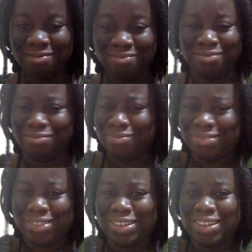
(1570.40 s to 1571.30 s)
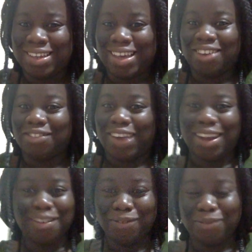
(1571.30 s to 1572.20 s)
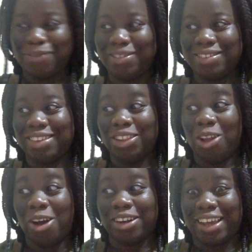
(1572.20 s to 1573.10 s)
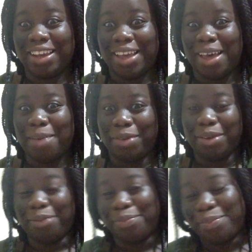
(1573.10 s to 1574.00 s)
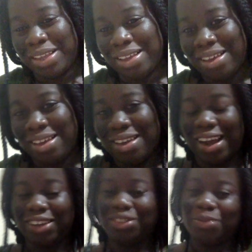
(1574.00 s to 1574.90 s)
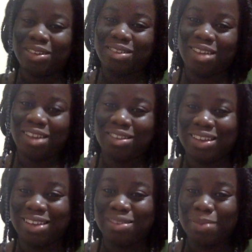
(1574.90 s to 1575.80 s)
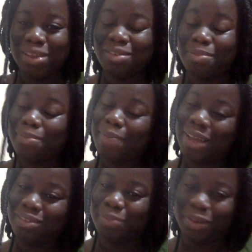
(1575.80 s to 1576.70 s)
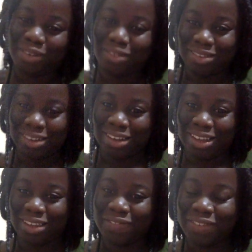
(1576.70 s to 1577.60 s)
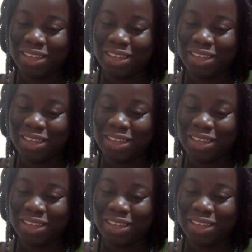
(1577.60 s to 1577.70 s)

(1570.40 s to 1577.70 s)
And a right long nightcap, but I just wanted to talk to you guys about some of my experiences in life.